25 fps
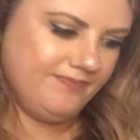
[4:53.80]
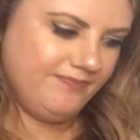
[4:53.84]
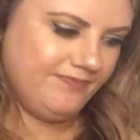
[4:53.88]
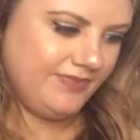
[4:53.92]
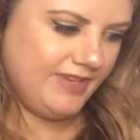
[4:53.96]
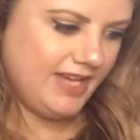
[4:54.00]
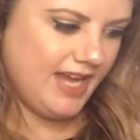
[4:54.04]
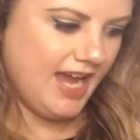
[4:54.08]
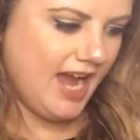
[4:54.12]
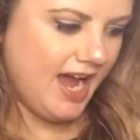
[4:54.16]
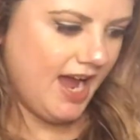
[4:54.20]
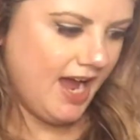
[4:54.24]

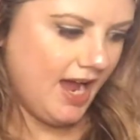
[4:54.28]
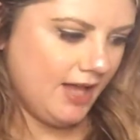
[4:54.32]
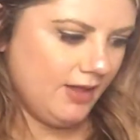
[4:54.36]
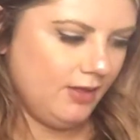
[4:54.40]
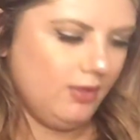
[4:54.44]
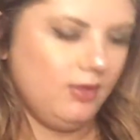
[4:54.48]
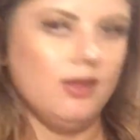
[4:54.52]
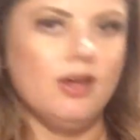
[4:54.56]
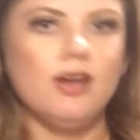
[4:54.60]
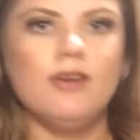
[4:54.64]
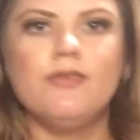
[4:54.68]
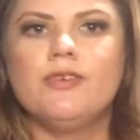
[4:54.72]
yeah, I
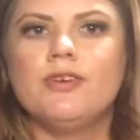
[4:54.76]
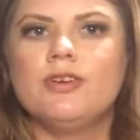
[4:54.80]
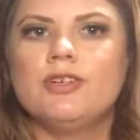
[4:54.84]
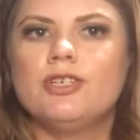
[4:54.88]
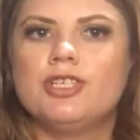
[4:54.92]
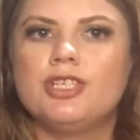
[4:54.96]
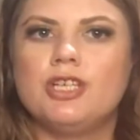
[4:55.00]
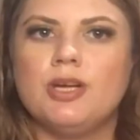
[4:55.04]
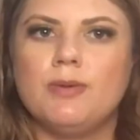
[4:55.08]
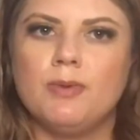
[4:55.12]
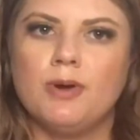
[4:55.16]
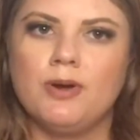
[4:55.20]
love her
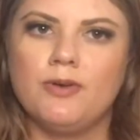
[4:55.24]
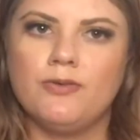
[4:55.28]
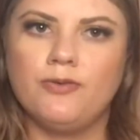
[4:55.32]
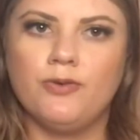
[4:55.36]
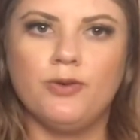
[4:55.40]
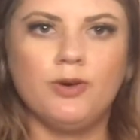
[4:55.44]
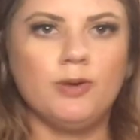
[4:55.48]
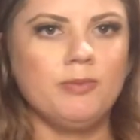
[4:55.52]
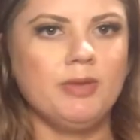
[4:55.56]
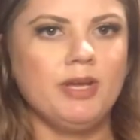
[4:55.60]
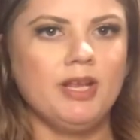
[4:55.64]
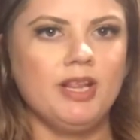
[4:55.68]
shimmer
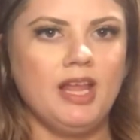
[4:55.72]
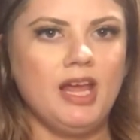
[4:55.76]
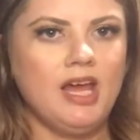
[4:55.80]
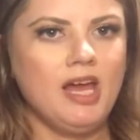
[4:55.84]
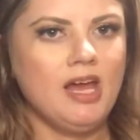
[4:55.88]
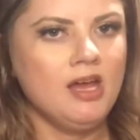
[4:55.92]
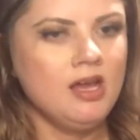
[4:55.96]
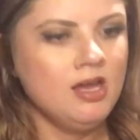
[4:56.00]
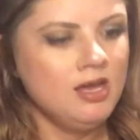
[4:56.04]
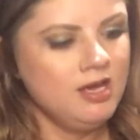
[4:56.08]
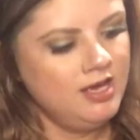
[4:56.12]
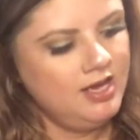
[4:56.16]

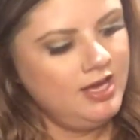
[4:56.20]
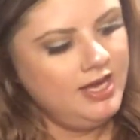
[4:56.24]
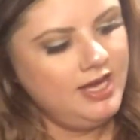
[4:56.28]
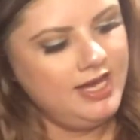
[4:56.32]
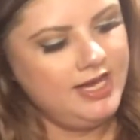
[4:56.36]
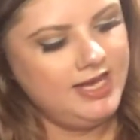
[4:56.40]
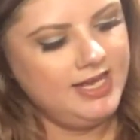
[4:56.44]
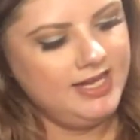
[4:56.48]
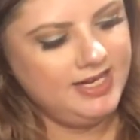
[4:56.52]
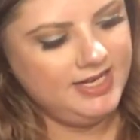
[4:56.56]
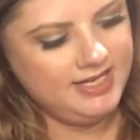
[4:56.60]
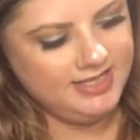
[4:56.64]
formula.
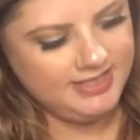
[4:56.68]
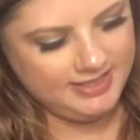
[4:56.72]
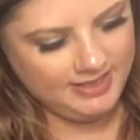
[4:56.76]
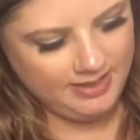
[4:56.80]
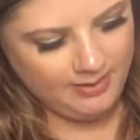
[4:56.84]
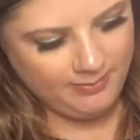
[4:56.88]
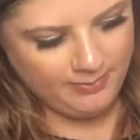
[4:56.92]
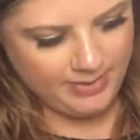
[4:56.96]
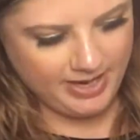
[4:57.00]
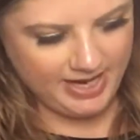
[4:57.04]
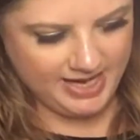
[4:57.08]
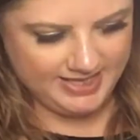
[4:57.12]
It is
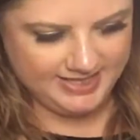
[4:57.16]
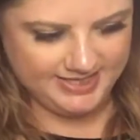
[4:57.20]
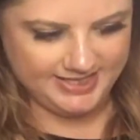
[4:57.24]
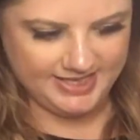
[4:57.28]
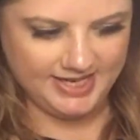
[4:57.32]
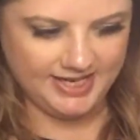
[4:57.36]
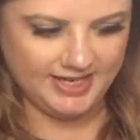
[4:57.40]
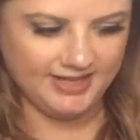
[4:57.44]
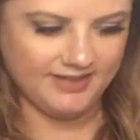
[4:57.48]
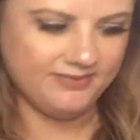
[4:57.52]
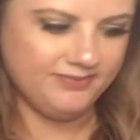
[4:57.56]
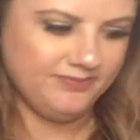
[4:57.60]

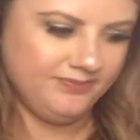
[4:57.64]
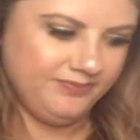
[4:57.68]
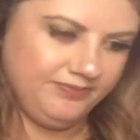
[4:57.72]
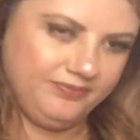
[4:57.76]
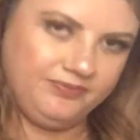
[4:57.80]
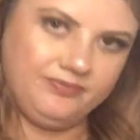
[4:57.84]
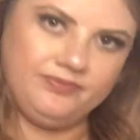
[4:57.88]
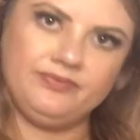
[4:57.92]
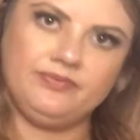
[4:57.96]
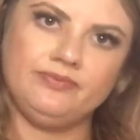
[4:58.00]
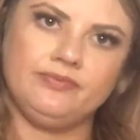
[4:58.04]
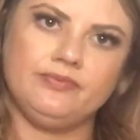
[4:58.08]
amazing.
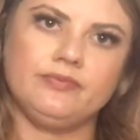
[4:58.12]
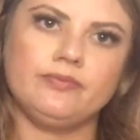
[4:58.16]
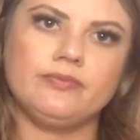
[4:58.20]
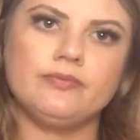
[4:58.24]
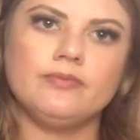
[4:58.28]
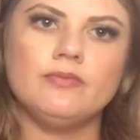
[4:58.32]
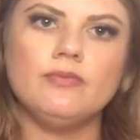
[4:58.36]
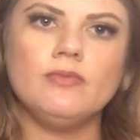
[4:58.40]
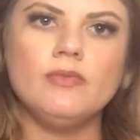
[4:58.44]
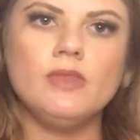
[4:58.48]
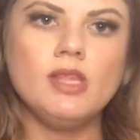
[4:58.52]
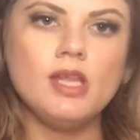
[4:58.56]

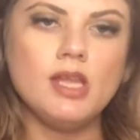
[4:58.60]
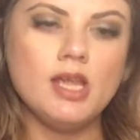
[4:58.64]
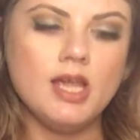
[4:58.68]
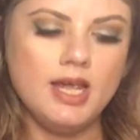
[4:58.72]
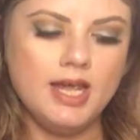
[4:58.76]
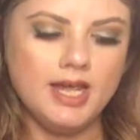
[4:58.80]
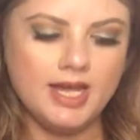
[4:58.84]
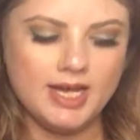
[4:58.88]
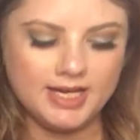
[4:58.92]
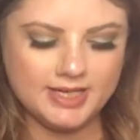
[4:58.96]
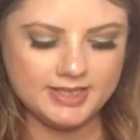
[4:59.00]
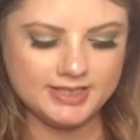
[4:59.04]

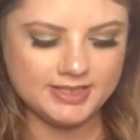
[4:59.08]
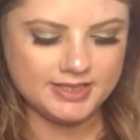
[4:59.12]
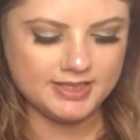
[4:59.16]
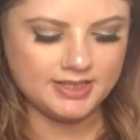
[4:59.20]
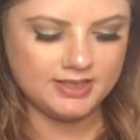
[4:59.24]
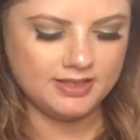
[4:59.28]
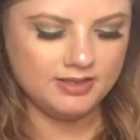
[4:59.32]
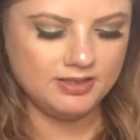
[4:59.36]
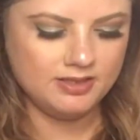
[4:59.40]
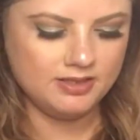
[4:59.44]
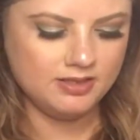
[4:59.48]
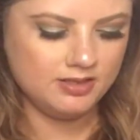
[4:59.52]
And
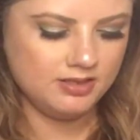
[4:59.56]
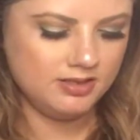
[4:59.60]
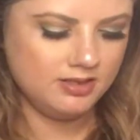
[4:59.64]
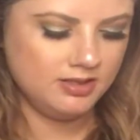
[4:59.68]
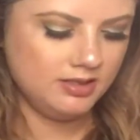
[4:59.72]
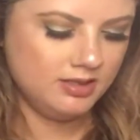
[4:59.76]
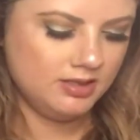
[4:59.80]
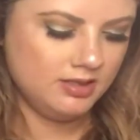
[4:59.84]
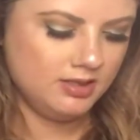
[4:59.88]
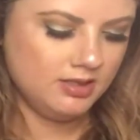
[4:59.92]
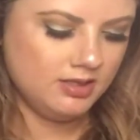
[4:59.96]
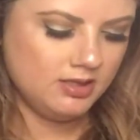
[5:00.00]

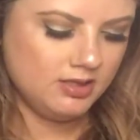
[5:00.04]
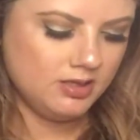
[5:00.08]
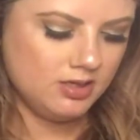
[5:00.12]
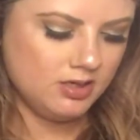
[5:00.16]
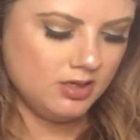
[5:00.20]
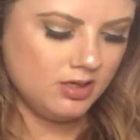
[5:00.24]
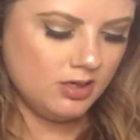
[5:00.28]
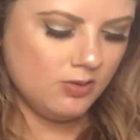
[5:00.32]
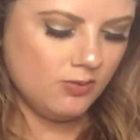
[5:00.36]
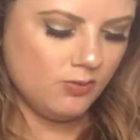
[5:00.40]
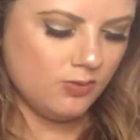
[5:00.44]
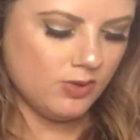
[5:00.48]

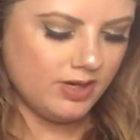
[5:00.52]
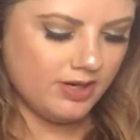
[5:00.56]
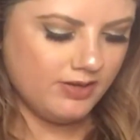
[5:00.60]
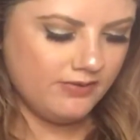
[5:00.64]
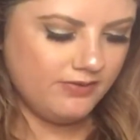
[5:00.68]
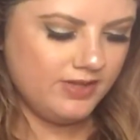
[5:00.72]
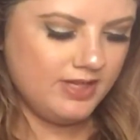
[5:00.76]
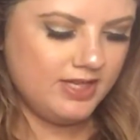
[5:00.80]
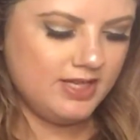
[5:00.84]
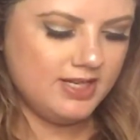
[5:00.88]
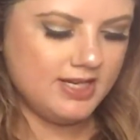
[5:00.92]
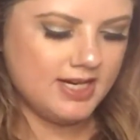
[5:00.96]
one
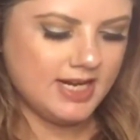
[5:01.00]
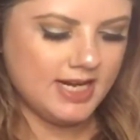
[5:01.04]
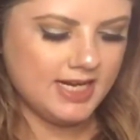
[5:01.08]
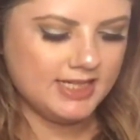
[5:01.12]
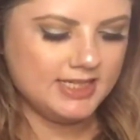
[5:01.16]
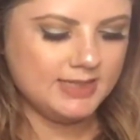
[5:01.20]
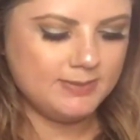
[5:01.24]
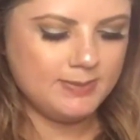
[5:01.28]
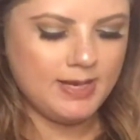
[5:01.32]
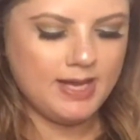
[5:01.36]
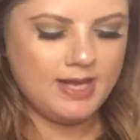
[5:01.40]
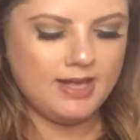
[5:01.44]
of the
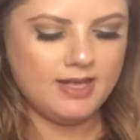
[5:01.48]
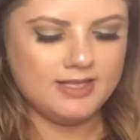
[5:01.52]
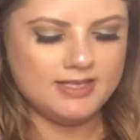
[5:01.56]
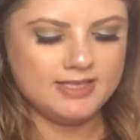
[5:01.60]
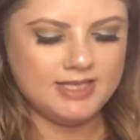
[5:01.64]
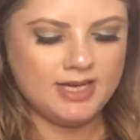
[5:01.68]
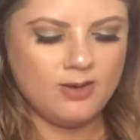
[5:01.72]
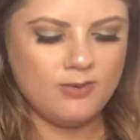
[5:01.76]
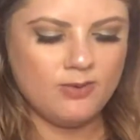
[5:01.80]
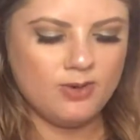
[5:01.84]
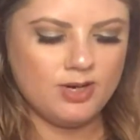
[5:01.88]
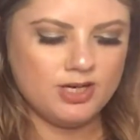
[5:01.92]
next palettes
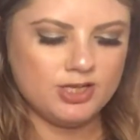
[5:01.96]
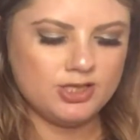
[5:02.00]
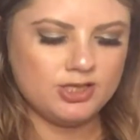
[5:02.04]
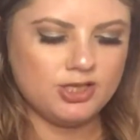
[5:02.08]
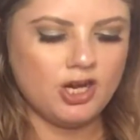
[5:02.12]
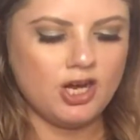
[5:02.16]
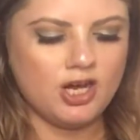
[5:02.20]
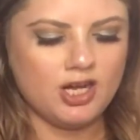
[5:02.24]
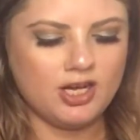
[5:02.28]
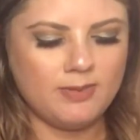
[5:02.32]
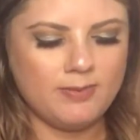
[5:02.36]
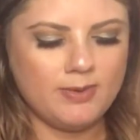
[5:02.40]
I want to
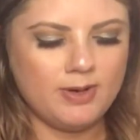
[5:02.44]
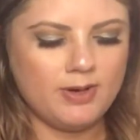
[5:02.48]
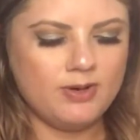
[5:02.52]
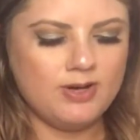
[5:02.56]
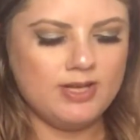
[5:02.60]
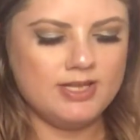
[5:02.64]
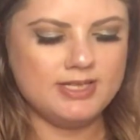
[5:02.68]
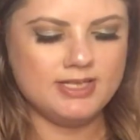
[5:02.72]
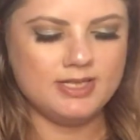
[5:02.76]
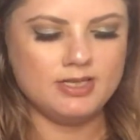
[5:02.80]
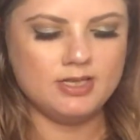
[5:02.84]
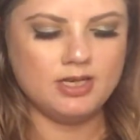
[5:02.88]
talk about
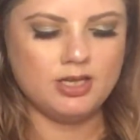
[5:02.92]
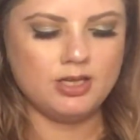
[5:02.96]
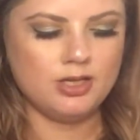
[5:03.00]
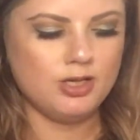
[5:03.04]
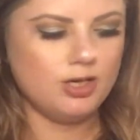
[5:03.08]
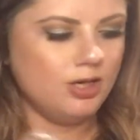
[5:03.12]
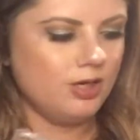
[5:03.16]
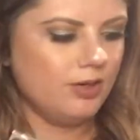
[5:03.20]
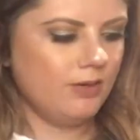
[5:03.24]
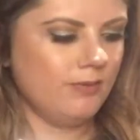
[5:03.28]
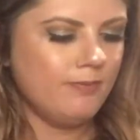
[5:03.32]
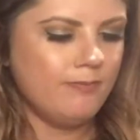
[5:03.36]
is
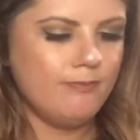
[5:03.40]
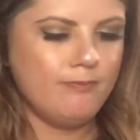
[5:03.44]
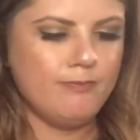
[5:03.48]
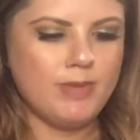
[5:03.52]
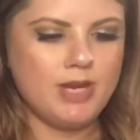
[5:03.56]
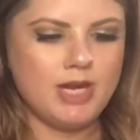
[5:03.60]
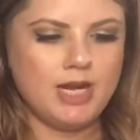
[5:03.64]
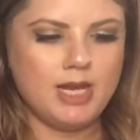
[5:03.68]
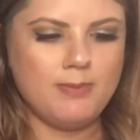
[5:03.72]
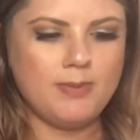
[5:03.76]
another mini